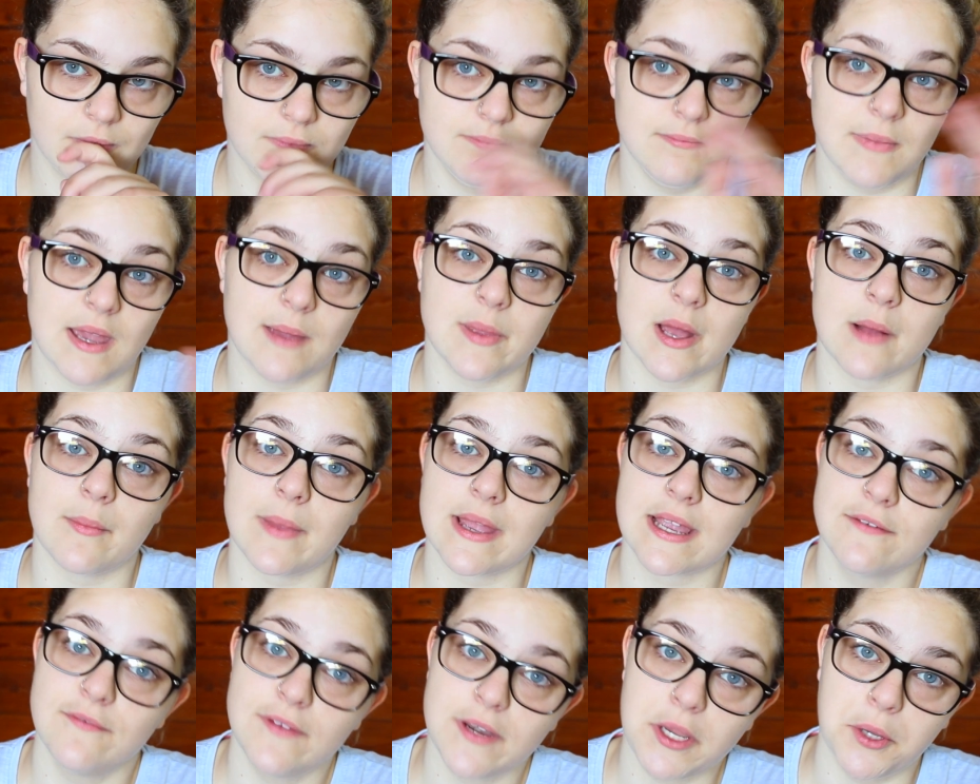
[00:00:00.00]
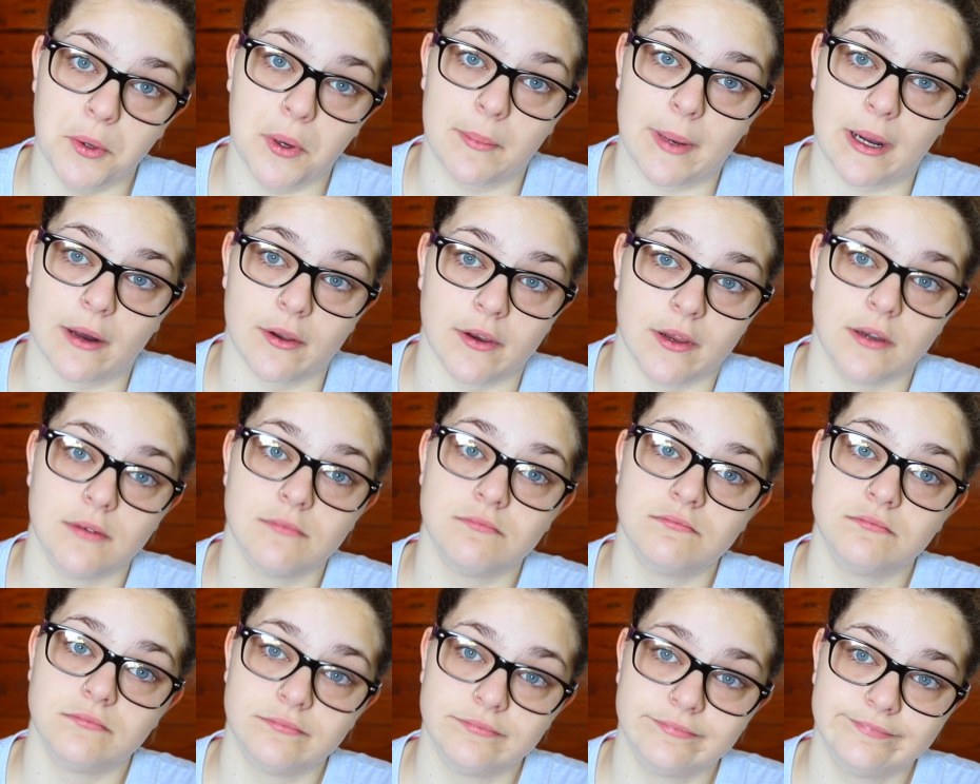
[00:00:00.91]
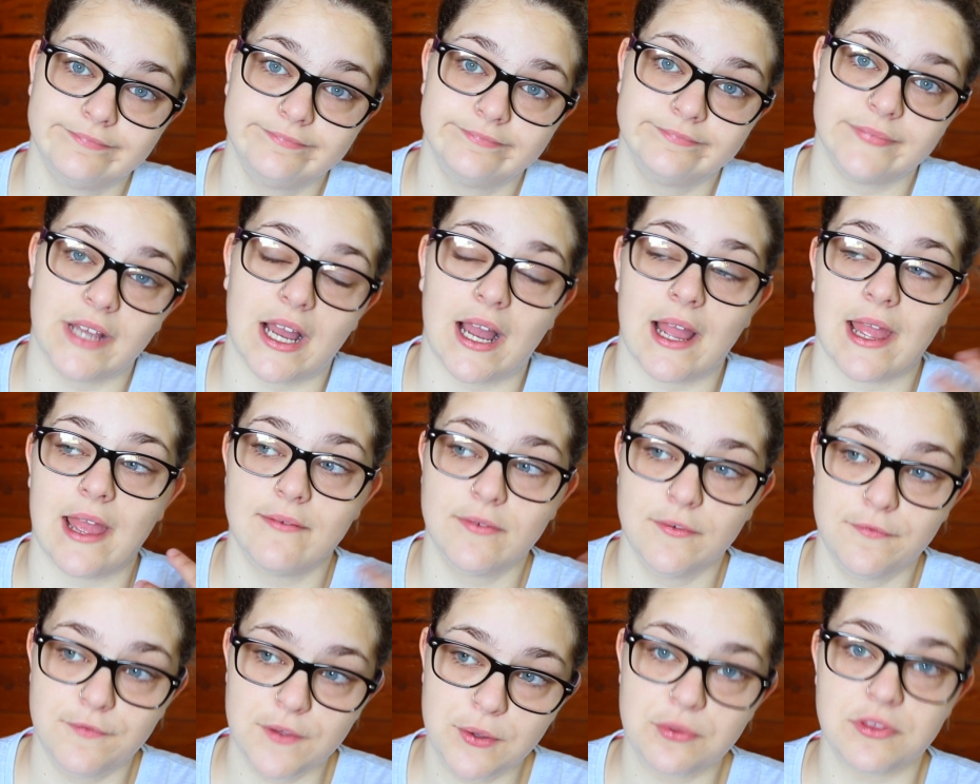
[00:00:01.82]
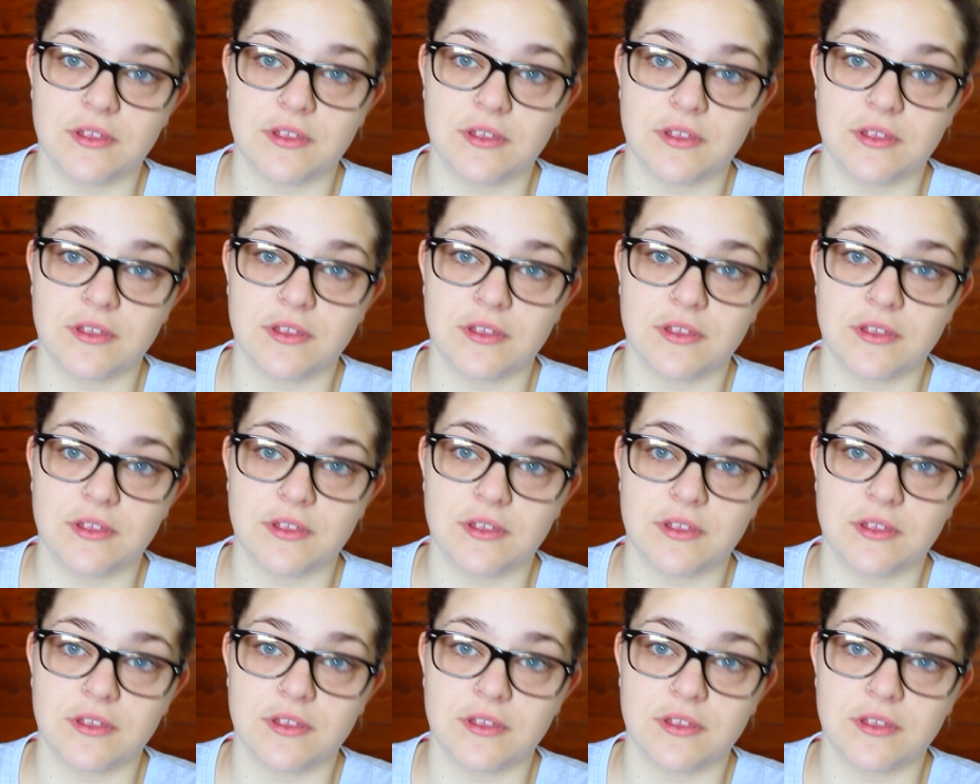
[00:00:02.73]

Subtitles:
Maybe I'll make a video about it. I have a few